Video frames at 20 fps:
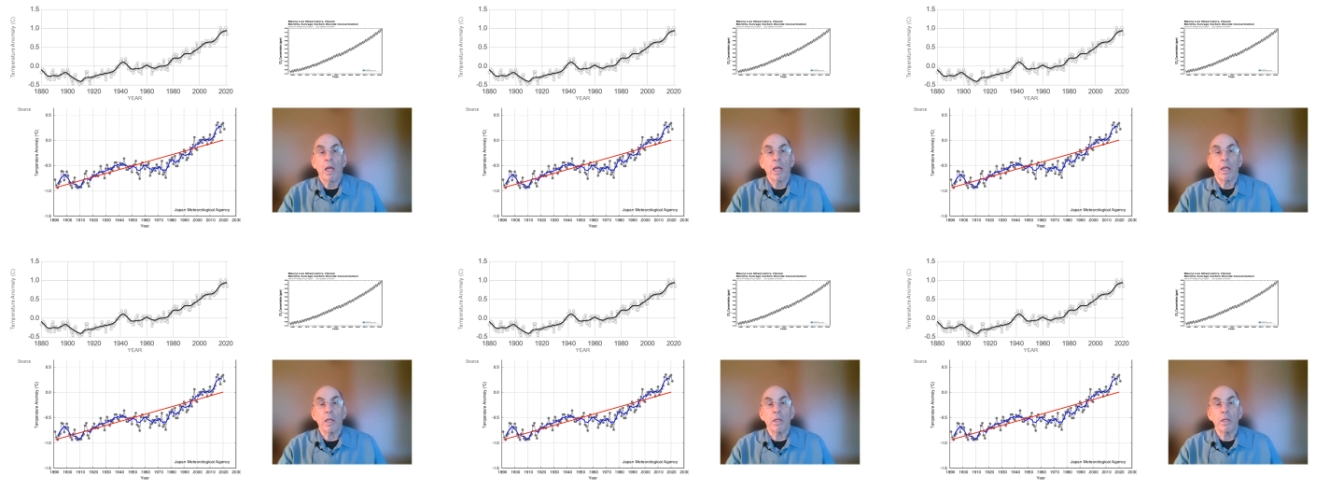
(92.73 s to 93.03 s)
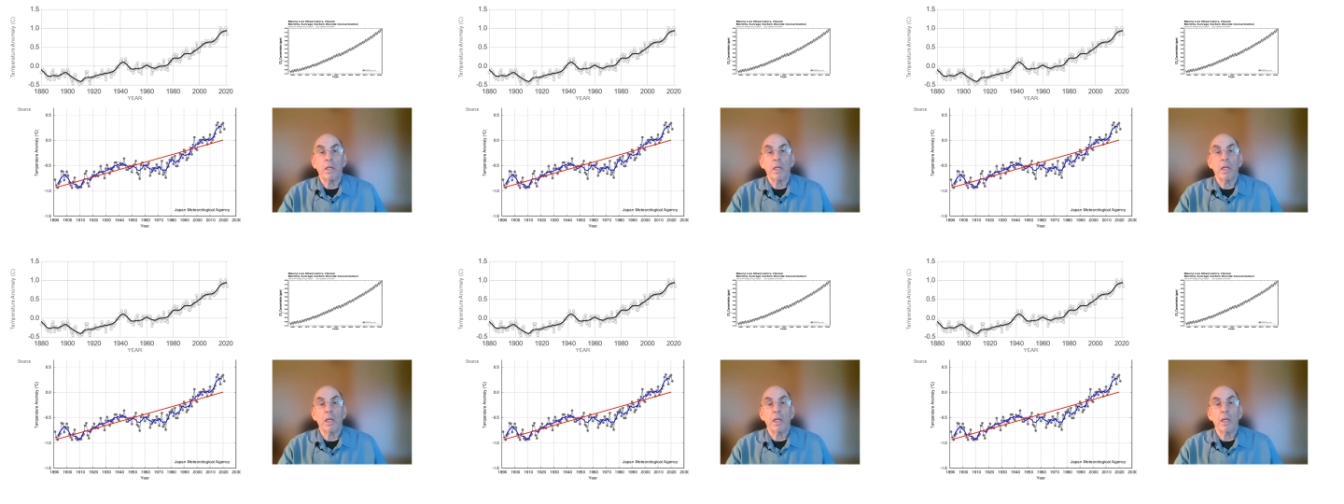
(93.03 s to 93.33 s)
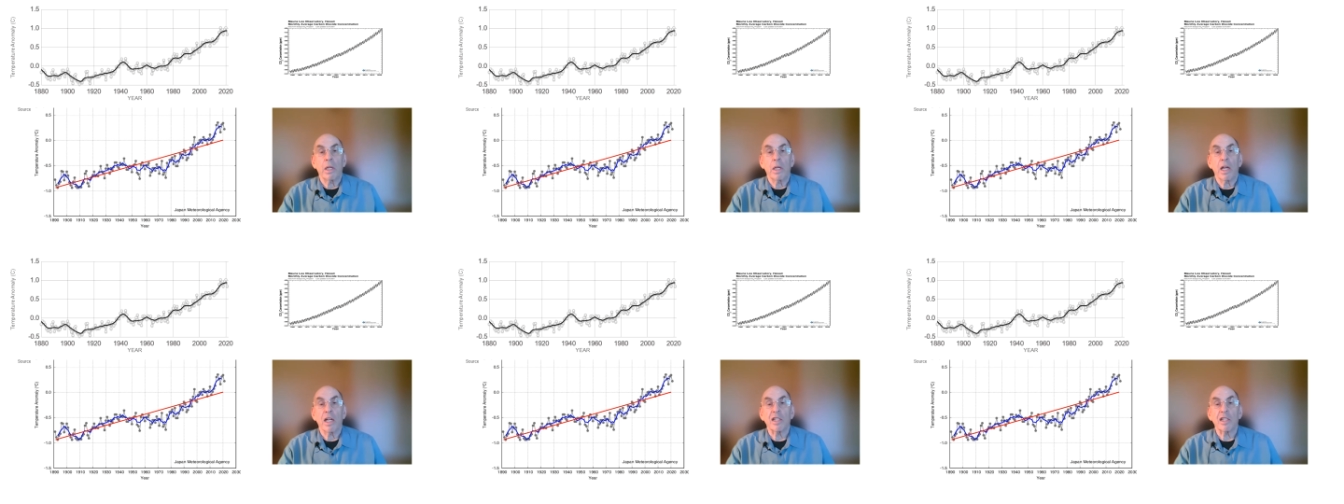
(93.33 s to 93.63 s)

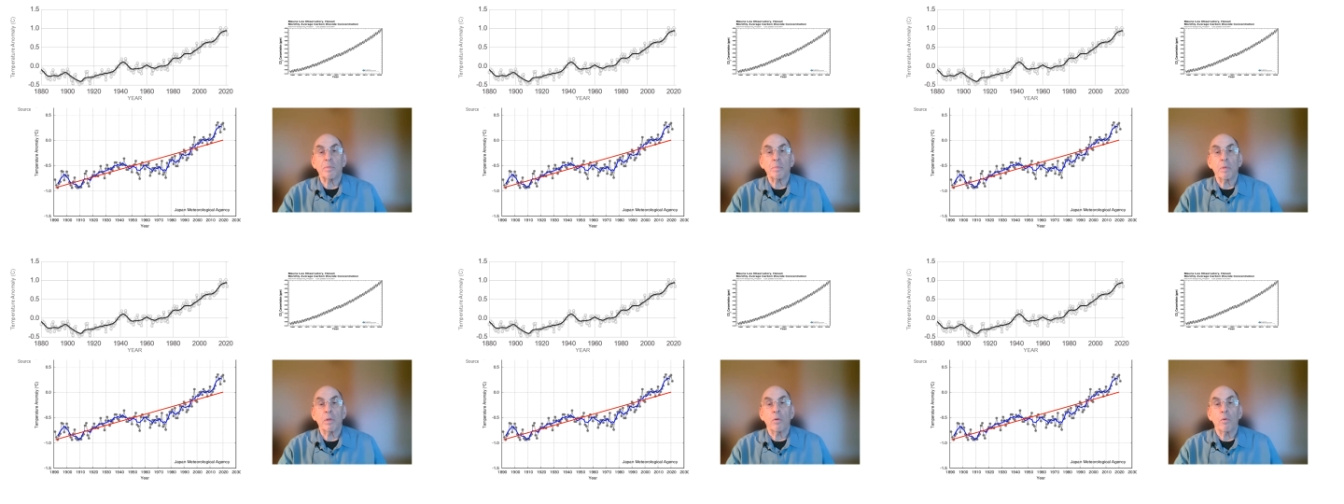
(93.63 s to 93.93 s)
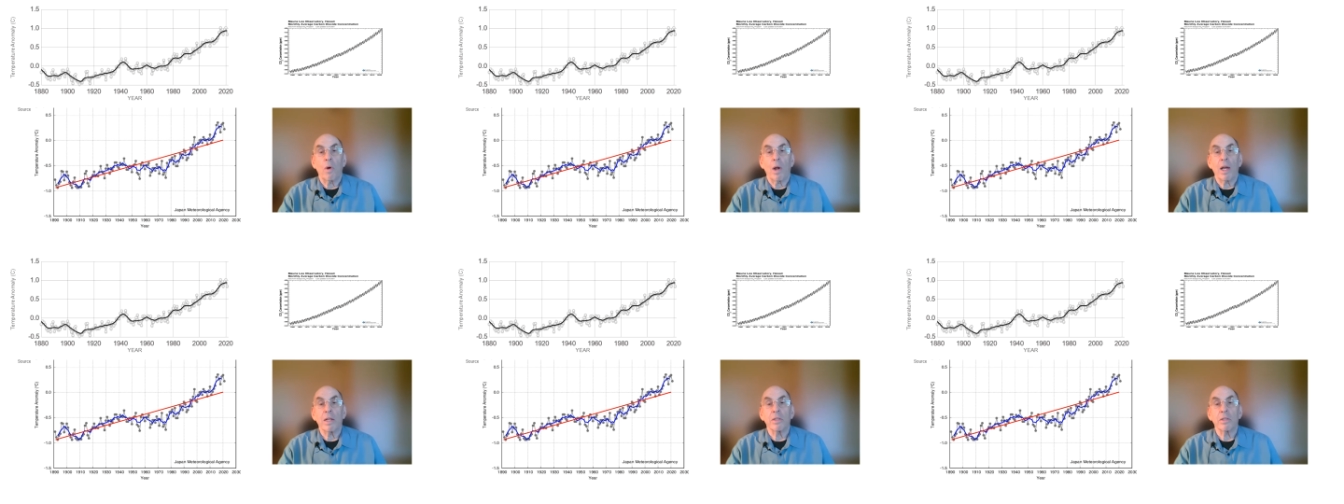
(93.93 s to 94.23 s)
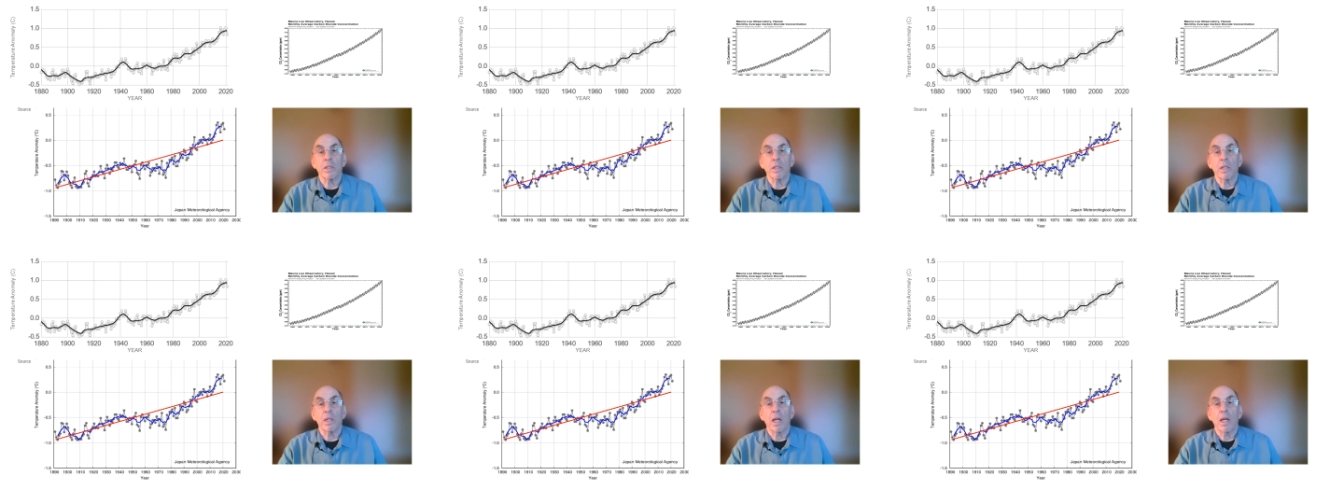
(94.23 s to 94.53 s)
indeed has been
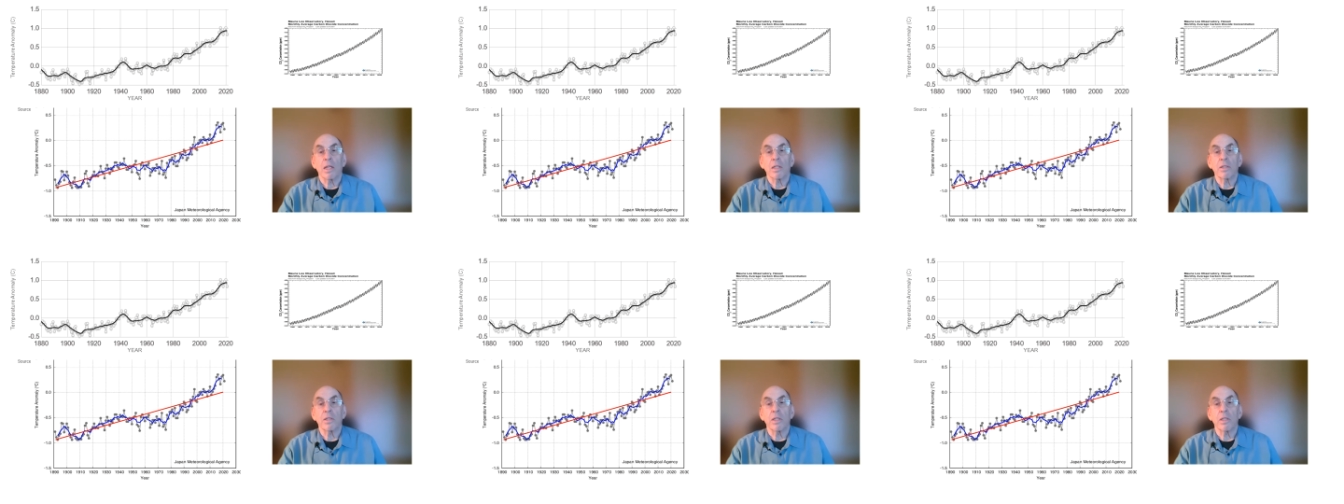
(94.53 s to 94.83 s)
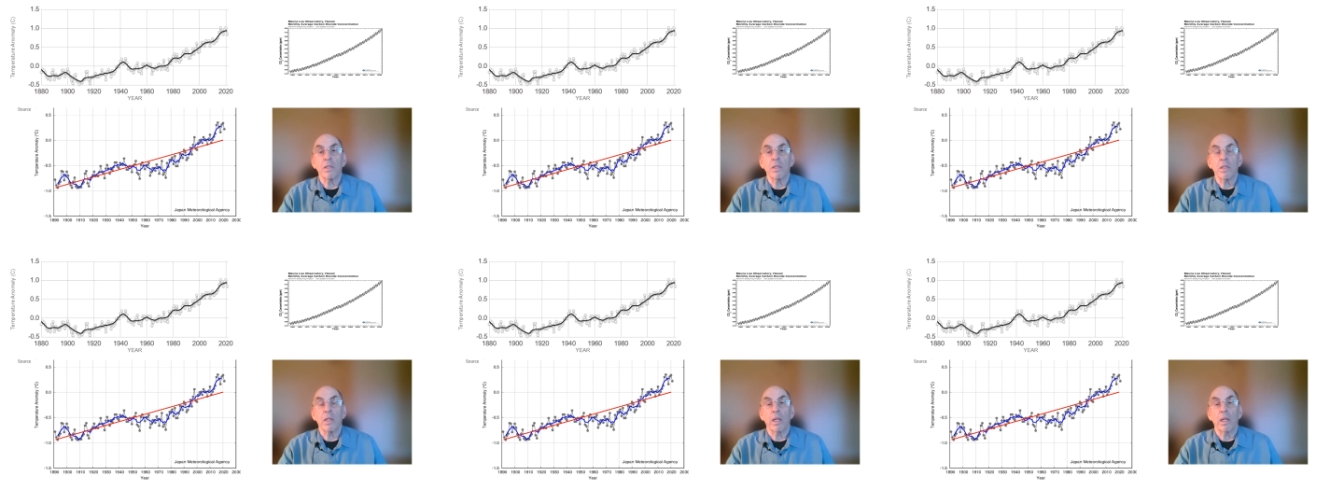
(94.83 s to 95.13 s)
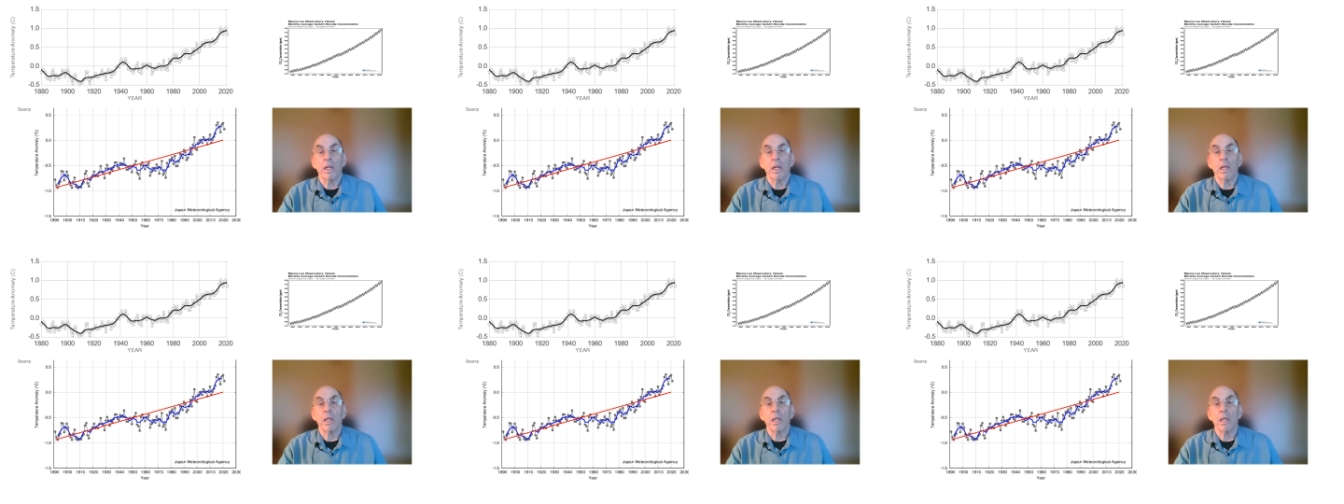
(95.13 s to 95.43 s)
rising since the
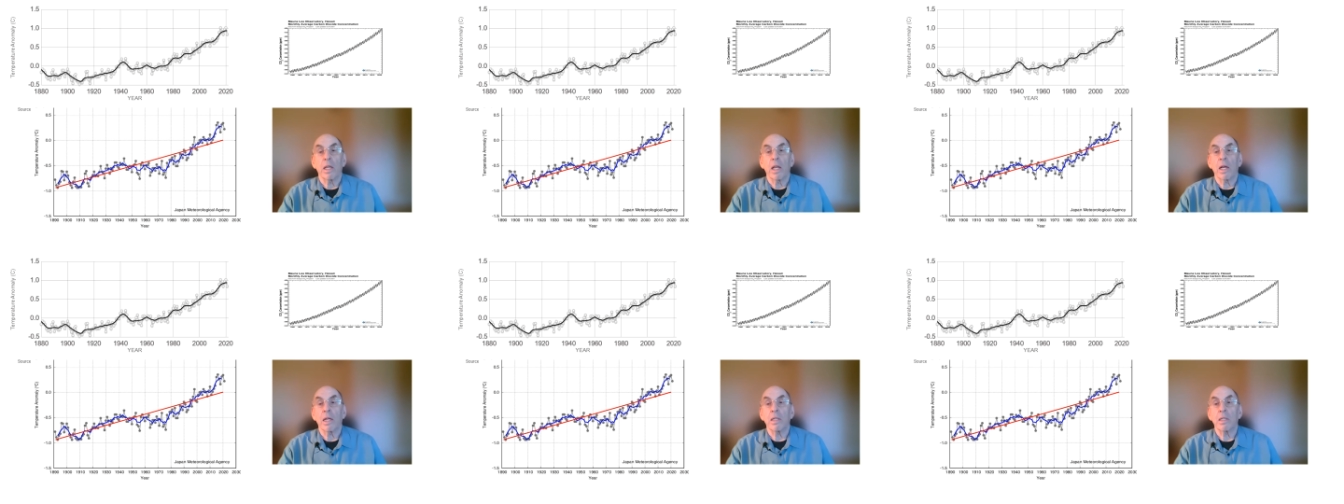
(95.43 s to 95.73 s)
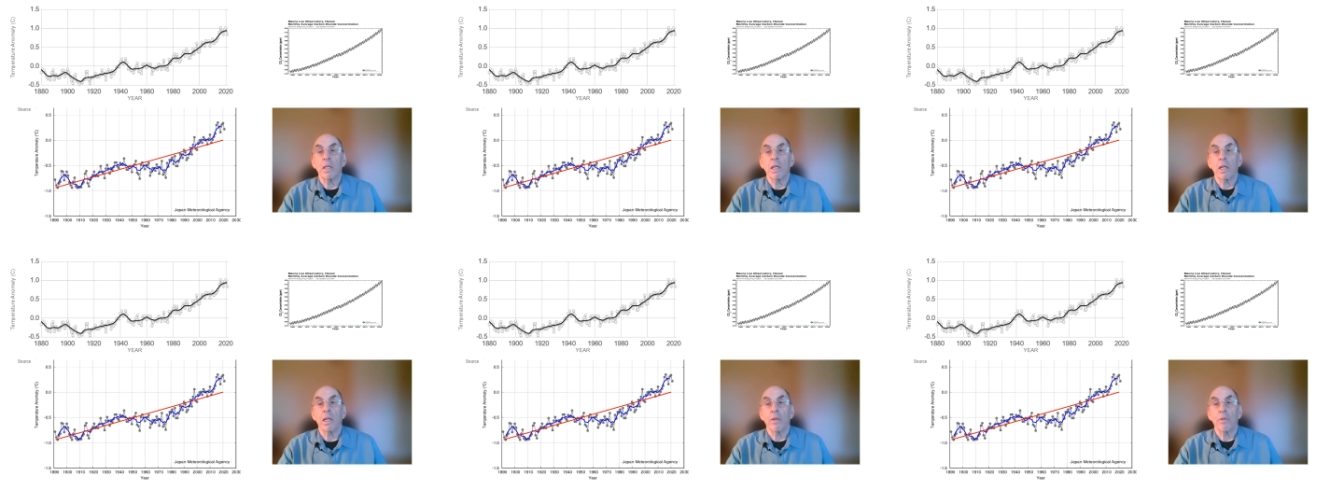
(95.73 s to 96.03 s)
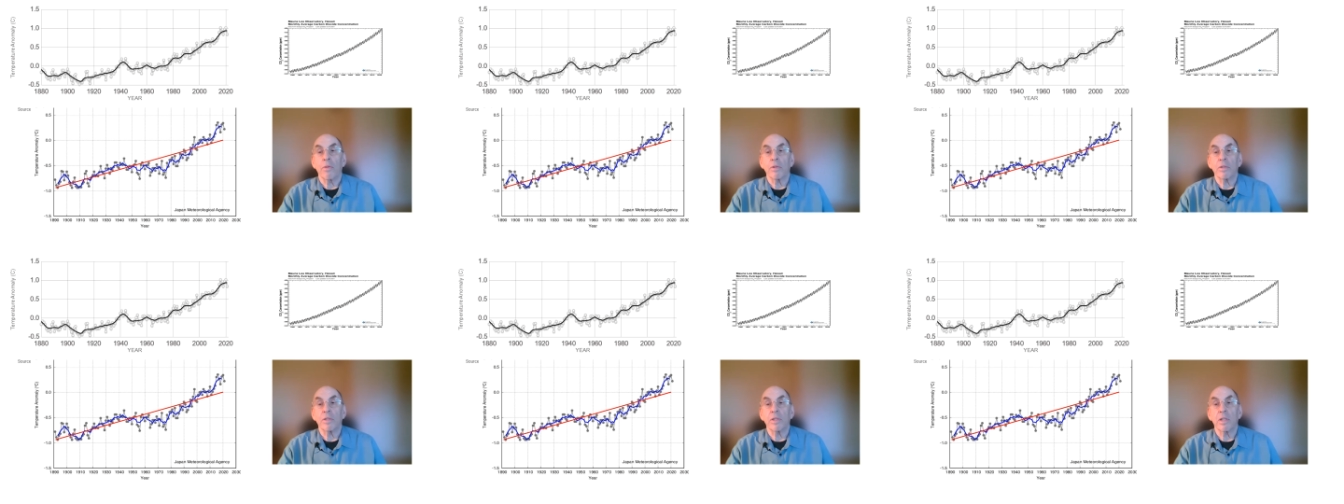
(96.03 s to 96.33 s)
late
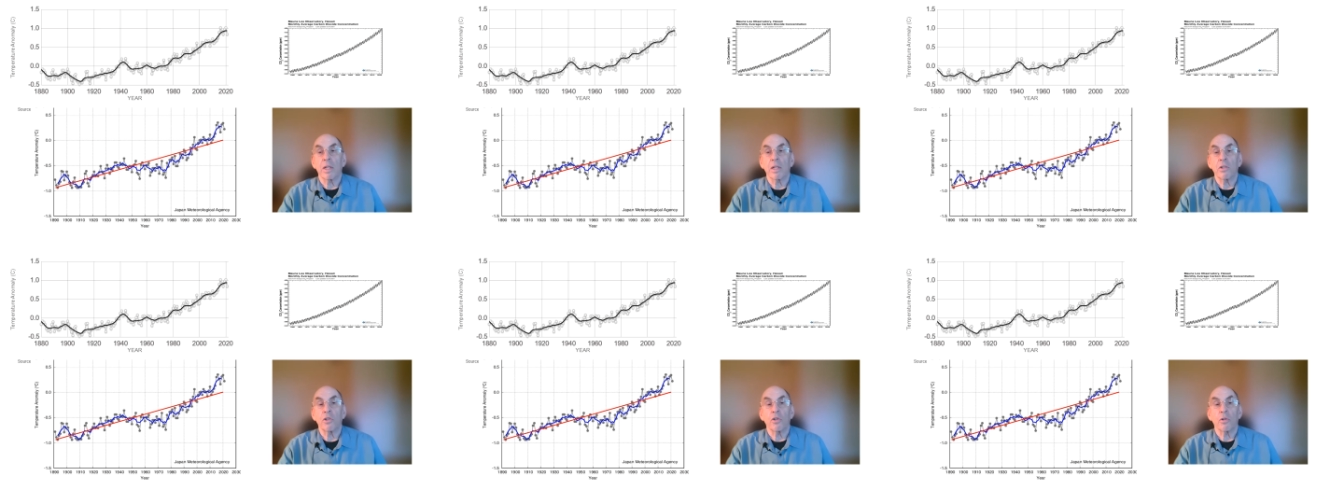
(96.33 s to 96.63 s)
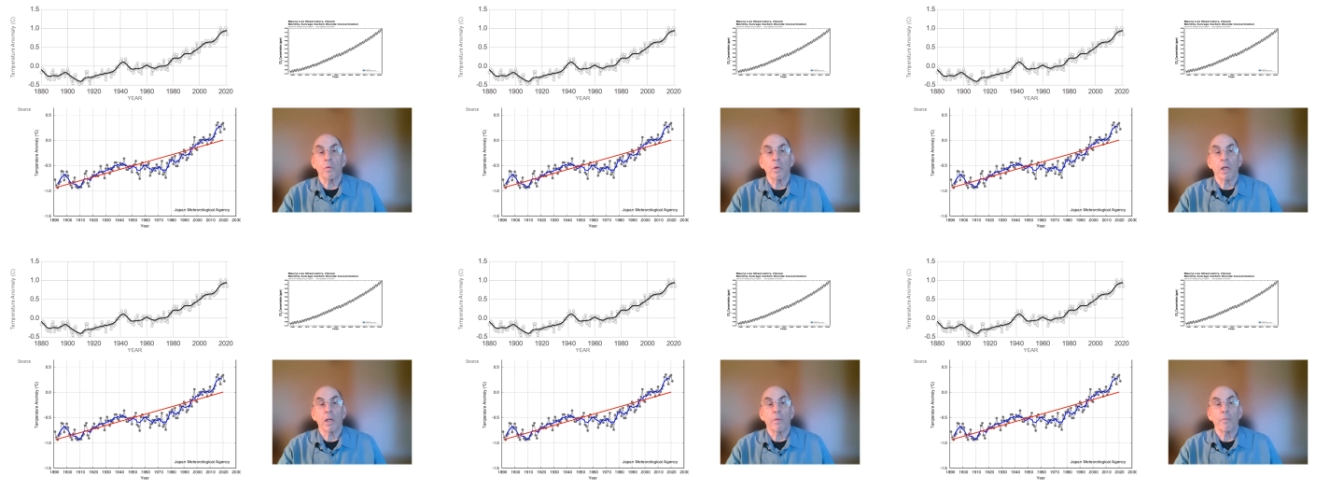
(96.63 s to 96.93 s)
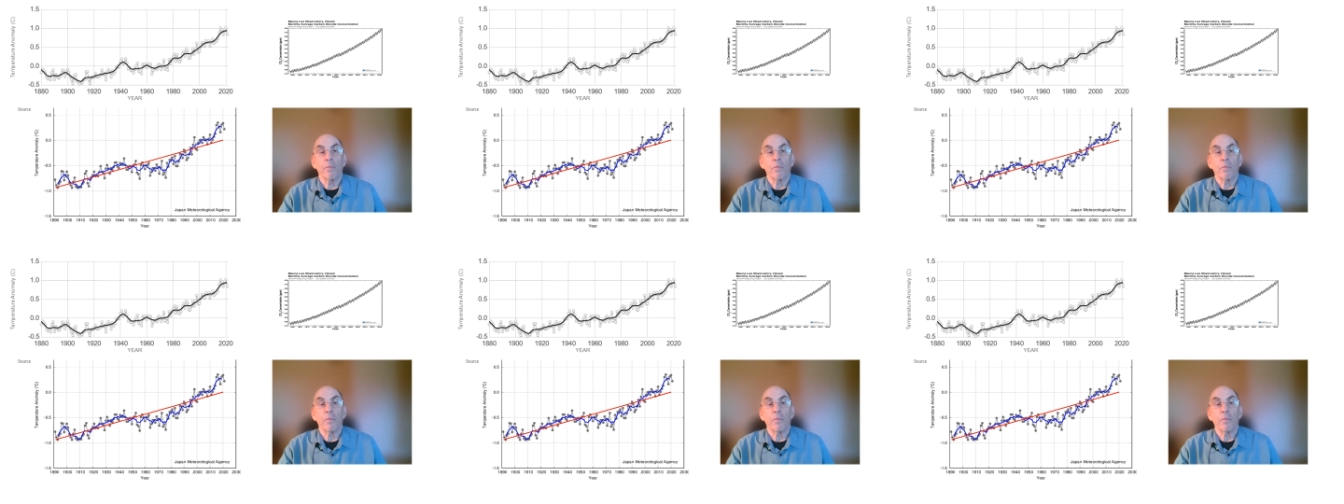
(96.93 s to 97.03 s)
19th century.